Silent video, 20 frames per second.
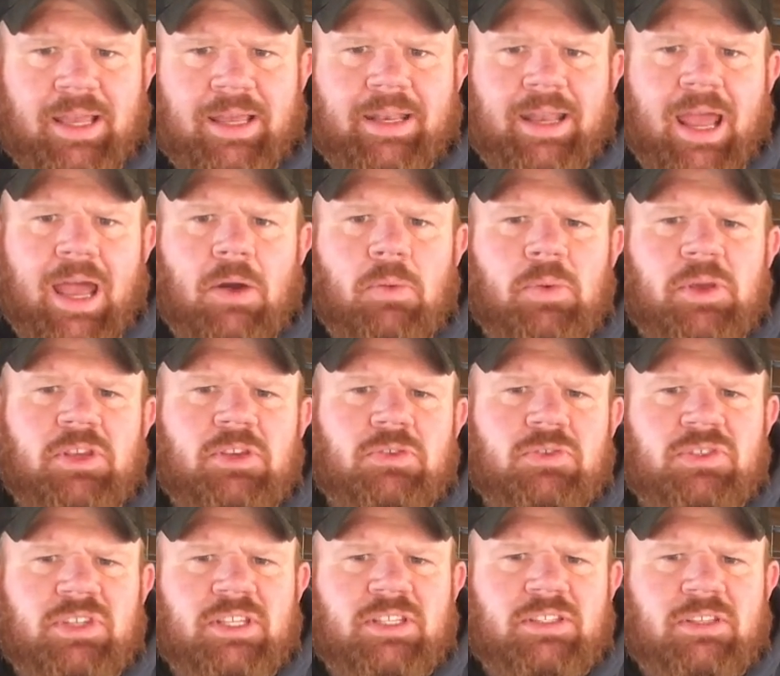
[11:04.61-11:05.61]
and how we
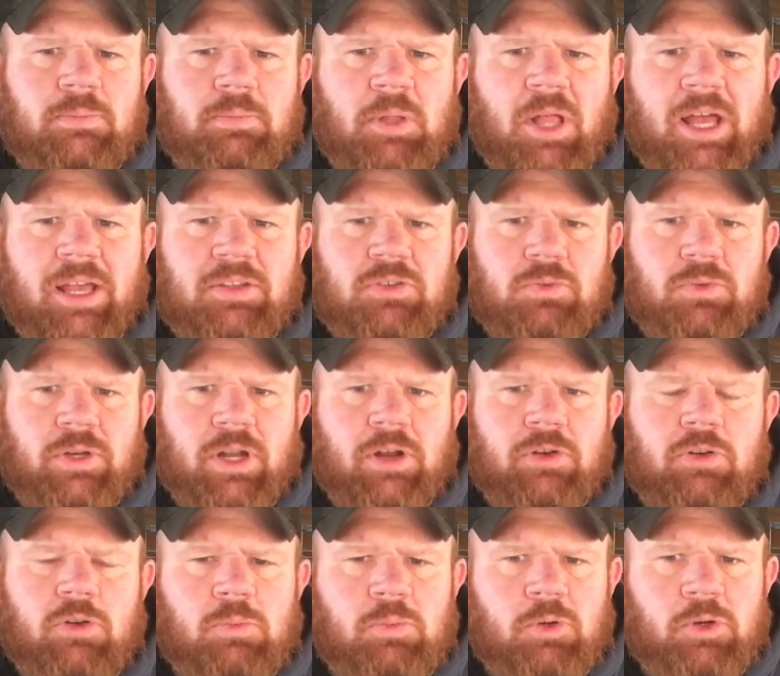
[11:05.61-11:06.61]
use these supplies on
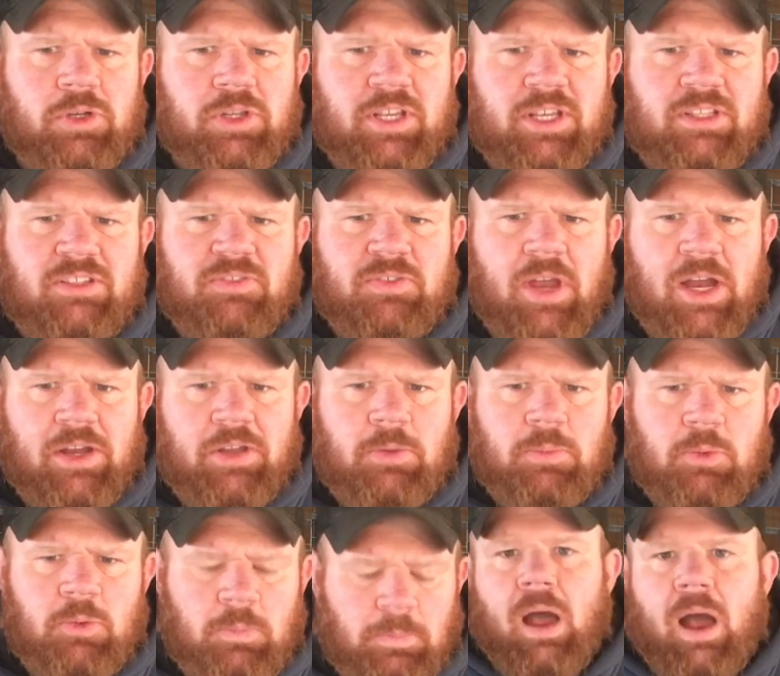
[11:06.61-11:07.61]
our newborn kids
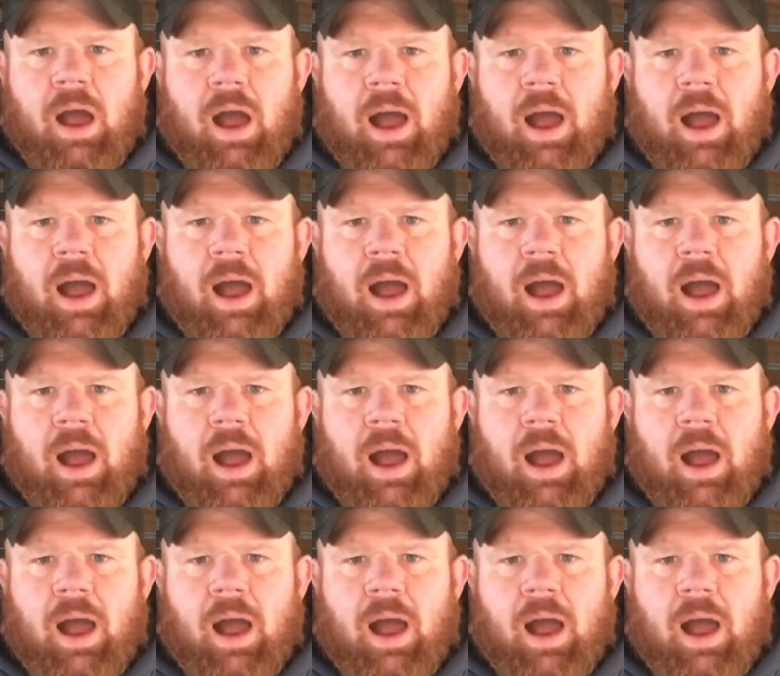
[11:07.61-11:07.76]
valuable.